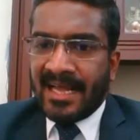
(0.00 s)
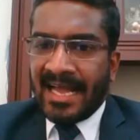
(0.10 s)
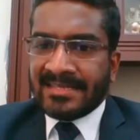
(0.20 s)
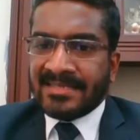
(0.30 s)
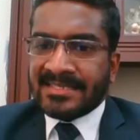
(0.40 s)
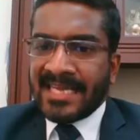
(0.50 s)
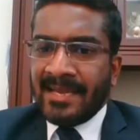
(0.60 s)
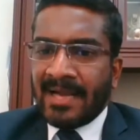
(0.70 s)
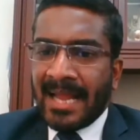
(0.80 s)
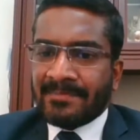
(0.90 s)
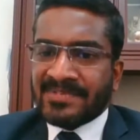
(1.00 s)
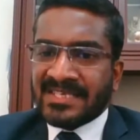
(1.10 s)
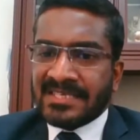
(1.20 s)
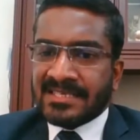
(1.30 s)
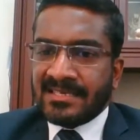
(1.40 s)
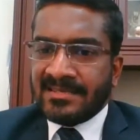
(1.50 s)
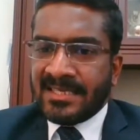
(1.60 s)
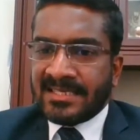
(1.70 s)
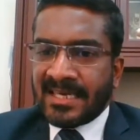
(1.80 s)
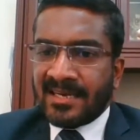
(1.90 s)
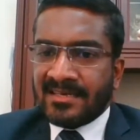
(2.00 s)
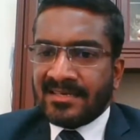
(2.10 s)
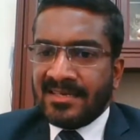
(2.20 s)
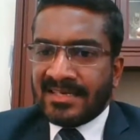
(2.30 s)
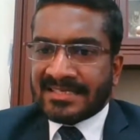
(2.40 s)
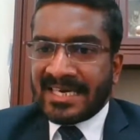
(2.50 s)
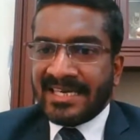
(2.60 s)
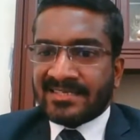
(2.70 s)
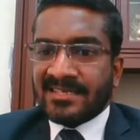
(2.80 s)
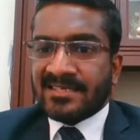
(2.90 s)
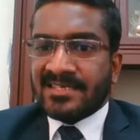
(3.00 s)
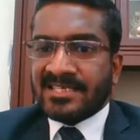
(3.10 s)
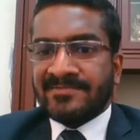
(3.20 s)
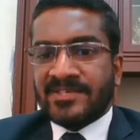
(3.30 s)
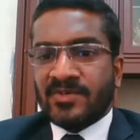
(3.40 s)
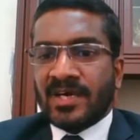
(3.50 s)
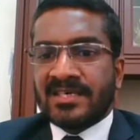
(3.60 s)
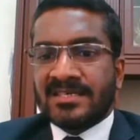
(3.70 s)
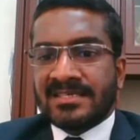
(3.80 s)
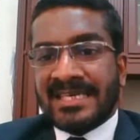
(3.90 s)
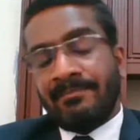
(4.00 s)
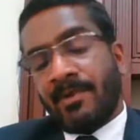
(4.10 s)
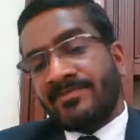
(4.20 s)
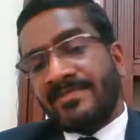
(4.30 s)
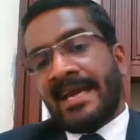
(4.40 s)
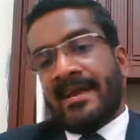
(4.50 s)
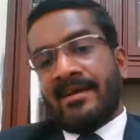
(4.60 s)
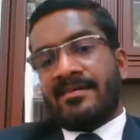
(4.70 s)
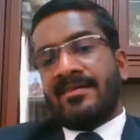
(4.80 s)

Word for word: As the time lapses, the drug traces shift towards tip of the hair.